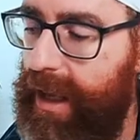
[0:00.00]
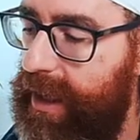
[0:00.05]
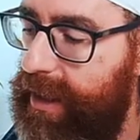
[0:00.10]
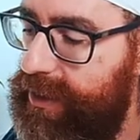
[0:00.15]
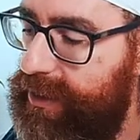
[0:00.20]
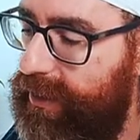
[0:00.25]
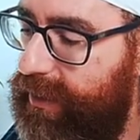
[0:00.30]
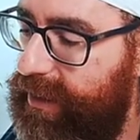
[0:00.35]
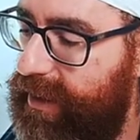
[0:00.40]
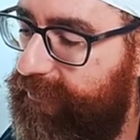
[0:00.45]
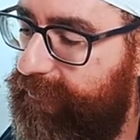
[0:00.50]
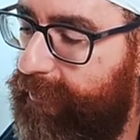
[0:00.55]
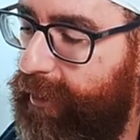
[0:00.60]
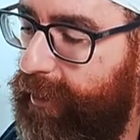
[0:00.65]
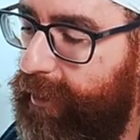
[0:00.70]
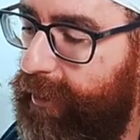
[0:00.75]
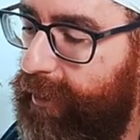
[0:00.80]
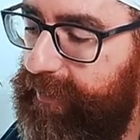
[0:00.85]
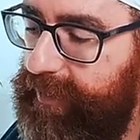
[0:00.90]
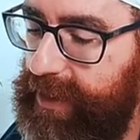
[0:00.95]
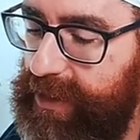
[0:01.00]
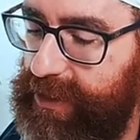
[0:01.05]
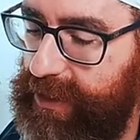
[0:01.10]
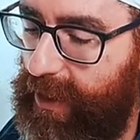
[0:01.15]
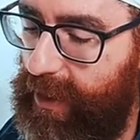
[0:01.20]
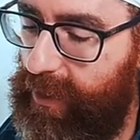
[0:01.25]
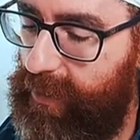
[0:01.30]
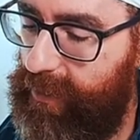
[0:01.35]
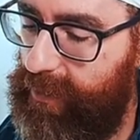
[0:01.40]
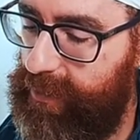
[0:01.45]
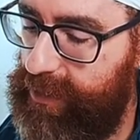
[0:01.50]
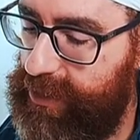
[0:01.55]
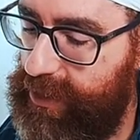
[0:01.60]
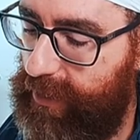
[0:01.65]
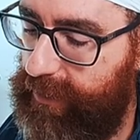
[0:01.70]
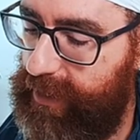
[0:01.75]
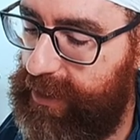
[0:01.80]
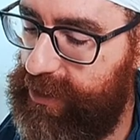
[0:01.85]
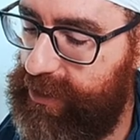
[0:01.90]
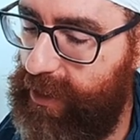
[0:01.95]
So in the form of the soul, so
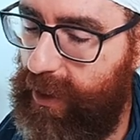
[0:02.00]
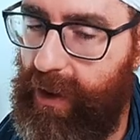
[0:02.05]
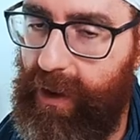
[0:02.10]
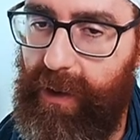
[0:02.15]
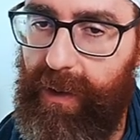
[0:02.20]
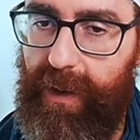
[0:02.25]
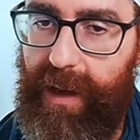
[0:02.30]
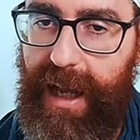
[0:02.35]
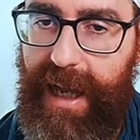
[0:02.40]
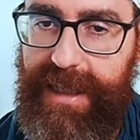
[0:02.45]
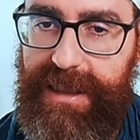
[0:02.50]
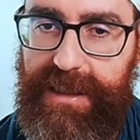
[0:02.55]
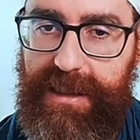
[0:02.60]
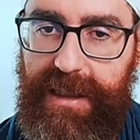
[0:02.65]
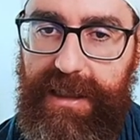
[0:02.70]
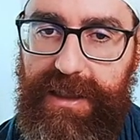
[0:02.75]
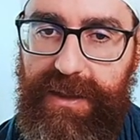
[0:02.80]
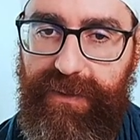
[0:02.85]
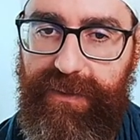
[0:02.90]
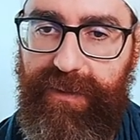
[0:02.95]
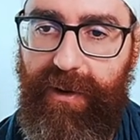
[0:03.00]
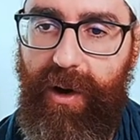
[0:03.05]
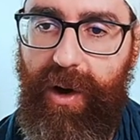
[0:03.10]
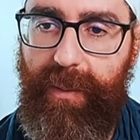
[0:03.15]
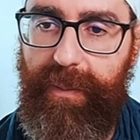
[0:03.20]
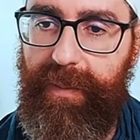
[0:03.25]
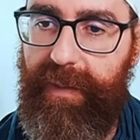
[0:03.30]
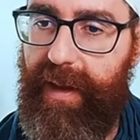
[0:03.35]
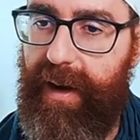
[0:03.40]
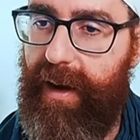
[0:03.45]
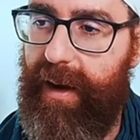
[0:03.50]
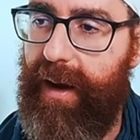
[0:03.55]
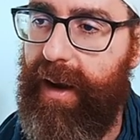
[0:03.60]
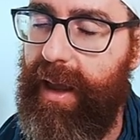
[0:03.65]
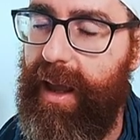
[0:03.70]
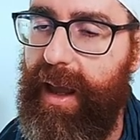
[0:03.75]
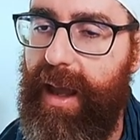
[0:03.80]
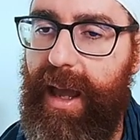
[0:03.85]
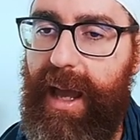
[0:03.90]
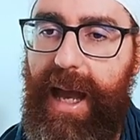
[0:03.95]
the soul has this form there
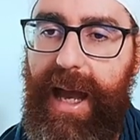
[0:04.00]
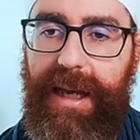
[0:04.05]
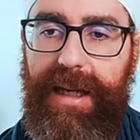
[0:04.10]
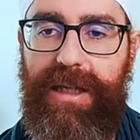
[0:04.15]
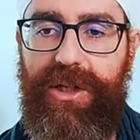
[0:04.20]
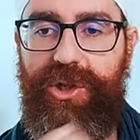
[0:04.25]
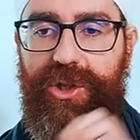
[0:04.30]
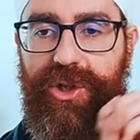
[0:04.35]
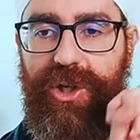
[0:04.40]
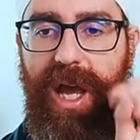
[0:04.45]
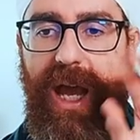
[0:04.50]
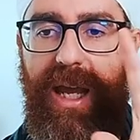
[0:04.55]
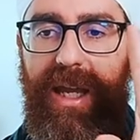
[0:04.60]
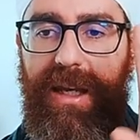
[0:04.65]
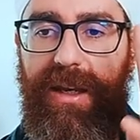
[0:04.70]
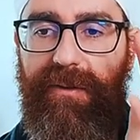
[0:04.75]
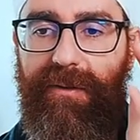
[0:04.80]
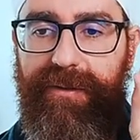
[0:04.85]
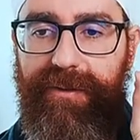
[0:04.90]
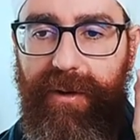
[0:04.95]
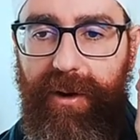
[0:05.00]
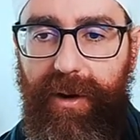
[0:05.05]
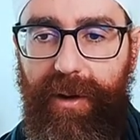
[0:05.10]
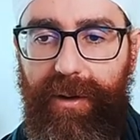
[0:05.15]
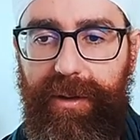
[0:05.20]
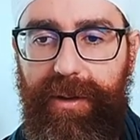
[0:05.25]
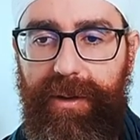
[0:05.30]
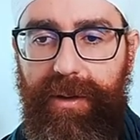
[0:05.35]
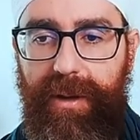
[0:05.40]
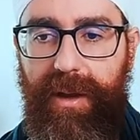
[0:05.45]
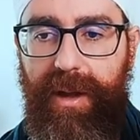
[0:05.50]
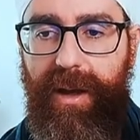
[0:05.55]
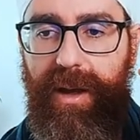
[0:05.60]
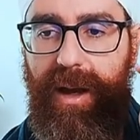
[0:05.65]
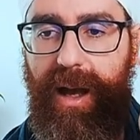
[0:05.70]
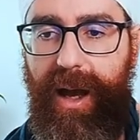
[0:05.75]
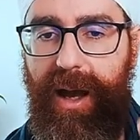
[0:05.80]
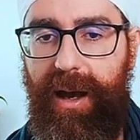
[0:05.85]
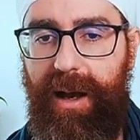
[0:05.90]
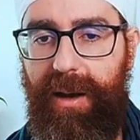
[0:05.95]
and is shining forth,
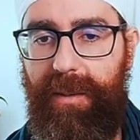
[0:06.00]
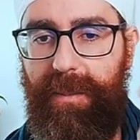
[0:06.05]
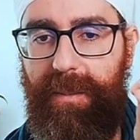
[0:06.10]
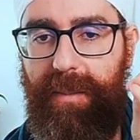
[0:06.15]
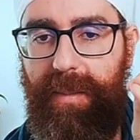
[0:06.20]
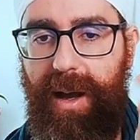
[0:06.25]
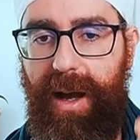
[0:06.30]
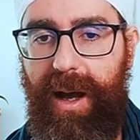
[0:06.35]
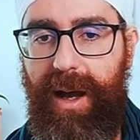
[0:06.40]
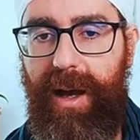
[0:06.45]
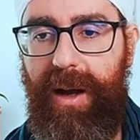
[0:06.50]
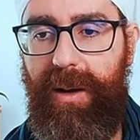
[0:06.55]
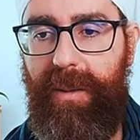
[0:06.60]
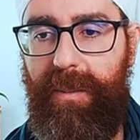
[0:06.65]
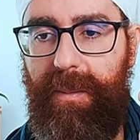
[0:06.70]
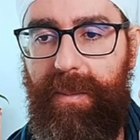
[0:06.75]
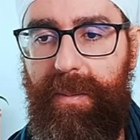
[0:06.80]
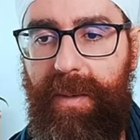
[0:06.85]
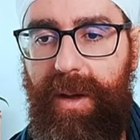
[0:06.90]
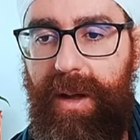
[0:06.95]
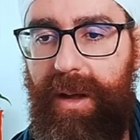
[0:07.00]
aham.